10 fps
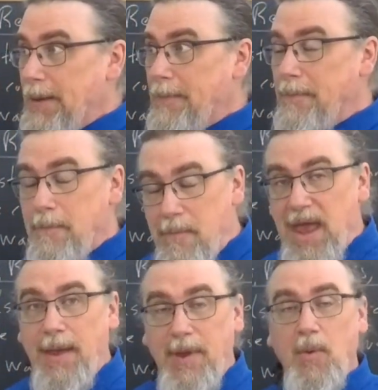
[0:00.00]

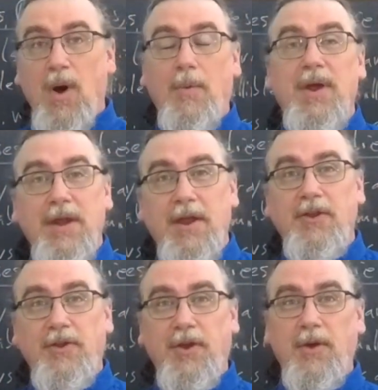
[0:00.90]
maybe what we need
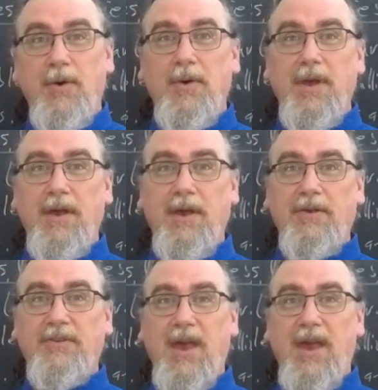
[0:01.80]
to do is